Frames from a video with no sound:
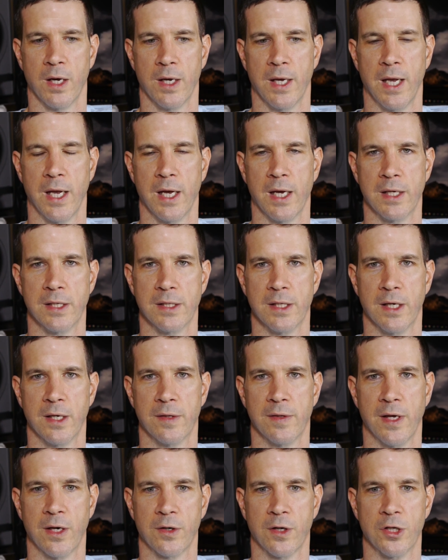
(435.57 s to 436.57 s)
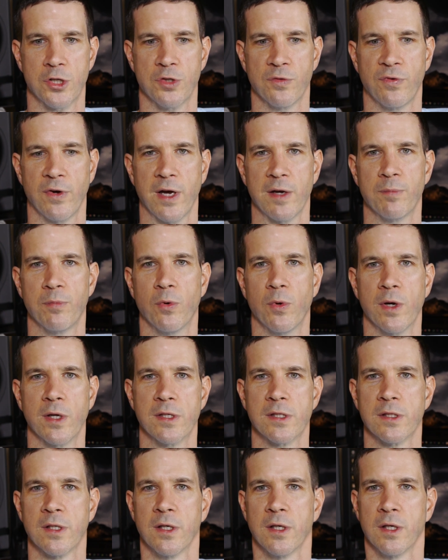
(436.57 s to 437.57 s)
and that'll get you 5
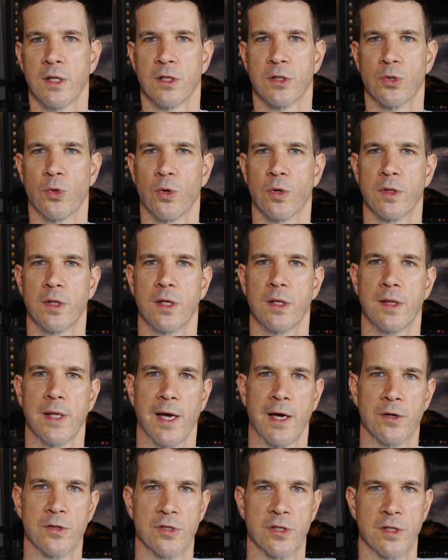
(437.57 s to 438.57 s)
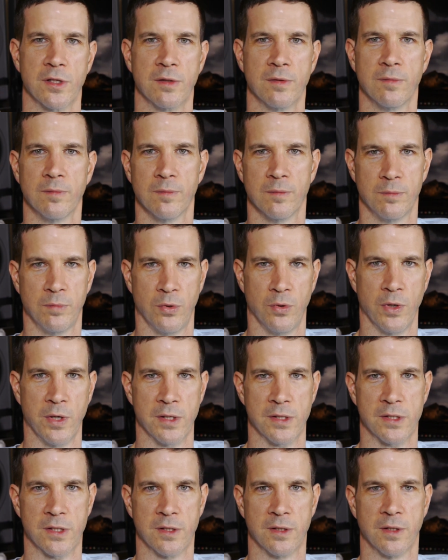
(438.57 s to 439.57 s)
points toward the 1,000
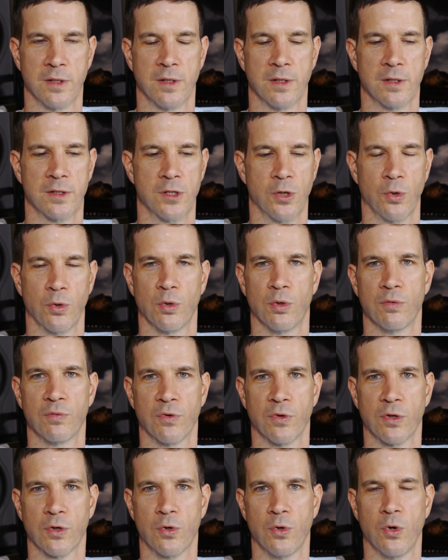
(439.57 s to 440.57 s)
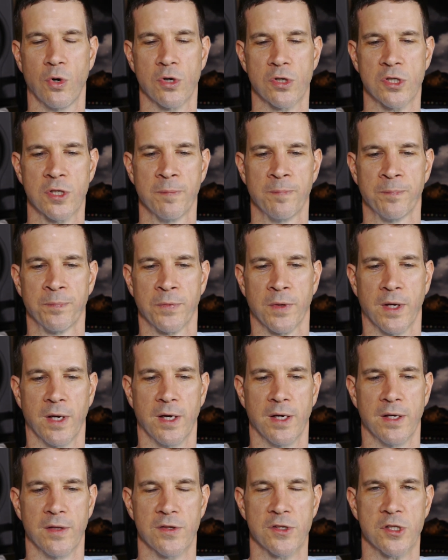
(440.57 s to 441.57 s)
points total for the course
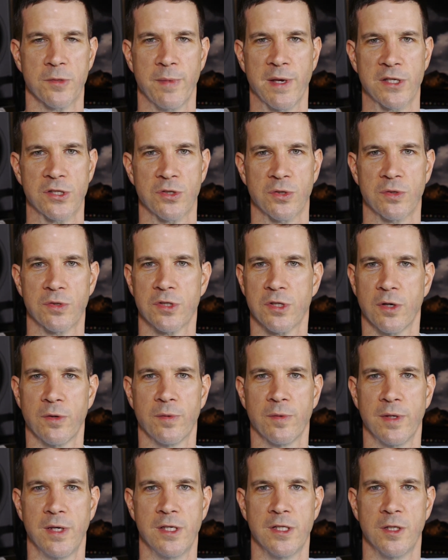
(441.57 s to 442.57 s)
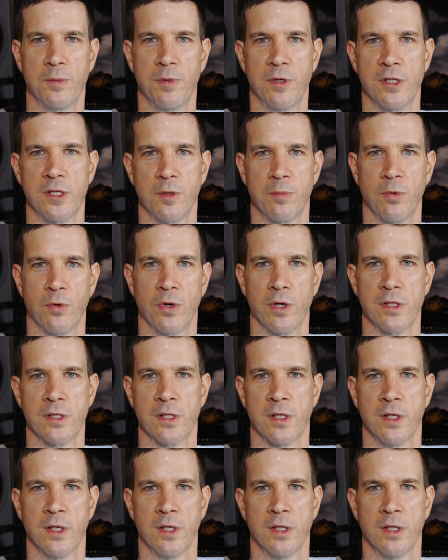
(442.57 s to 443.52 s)
in the semester. So easy peasy points.